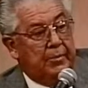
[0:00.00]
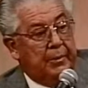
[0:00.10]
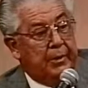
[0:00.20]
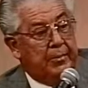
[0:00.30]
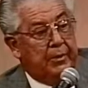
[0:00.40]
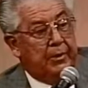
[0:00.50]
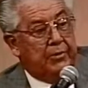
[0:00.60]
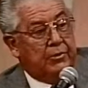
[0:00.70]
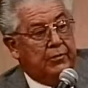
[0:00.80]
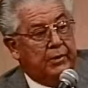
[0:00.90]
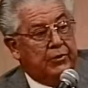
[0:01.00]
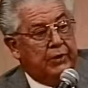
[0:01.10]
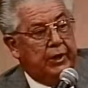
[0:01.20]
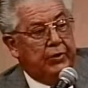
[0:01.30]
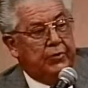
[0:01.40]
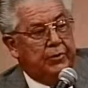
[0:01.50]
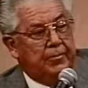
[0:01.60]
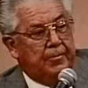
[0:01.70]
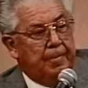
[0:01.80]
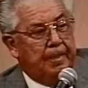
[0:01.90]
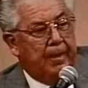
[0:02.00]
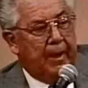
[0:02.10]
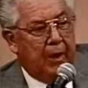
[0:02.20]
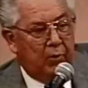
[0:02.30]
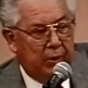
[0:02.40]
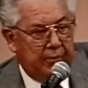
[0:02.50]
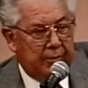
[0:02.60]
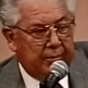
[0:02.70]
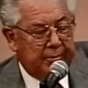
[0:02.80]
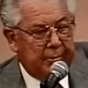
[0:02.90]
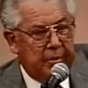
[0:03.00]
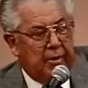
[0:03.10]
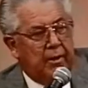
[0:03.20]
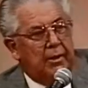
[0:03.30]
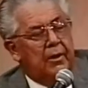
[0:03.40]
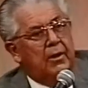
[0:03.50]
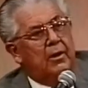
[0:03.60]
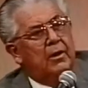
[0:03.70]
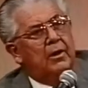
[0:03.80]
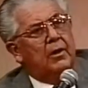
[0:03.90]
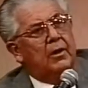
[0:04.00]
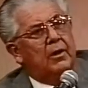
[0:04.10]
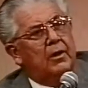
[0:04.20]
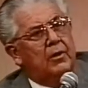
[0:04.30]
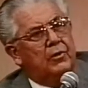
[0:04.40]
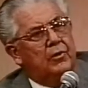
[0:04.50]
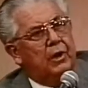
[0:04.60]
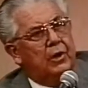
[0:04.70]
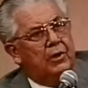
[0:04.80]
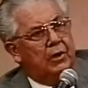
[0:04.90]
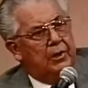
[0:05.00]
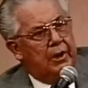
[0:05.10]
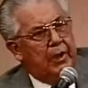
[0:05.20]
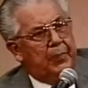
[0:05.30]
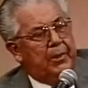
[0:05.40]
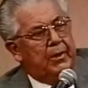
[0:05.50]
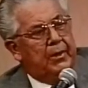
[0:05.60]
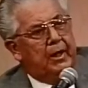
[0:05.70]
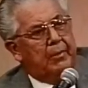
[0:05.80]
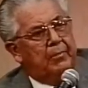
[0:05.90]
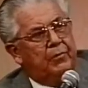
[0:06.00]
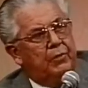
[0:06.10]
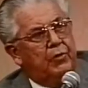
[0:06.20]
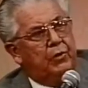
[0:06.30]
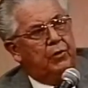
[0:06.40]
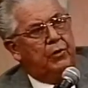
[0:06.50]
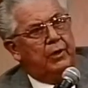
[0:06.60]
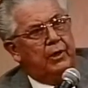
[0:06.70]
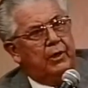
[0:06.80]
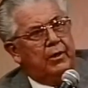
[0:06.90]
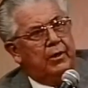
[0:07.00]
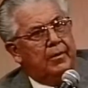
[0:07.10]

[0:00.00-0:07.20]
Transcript: pick up the cost of education. However, uh, you got to look deep into that before you do it, in that